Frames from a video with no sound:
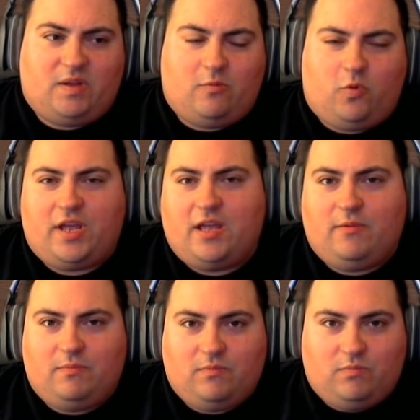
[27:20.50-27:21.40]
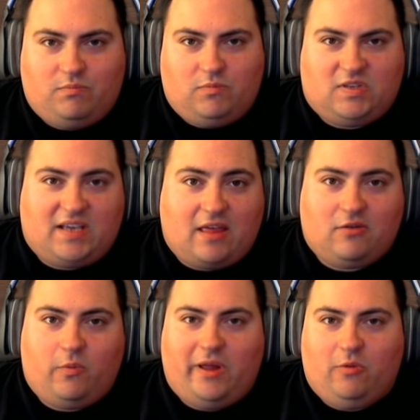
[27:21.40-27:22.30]
working
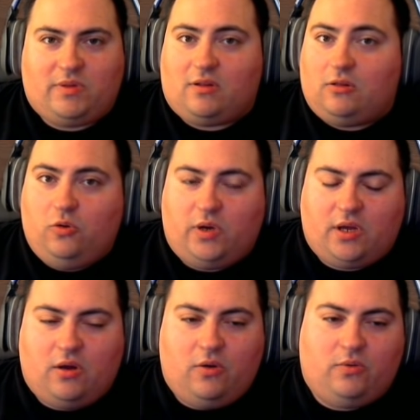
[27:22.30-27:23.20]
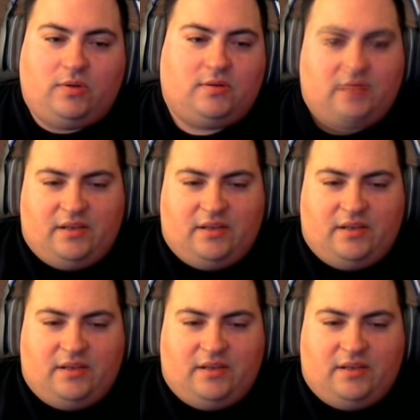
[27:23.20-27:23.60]
together well with the Lua code.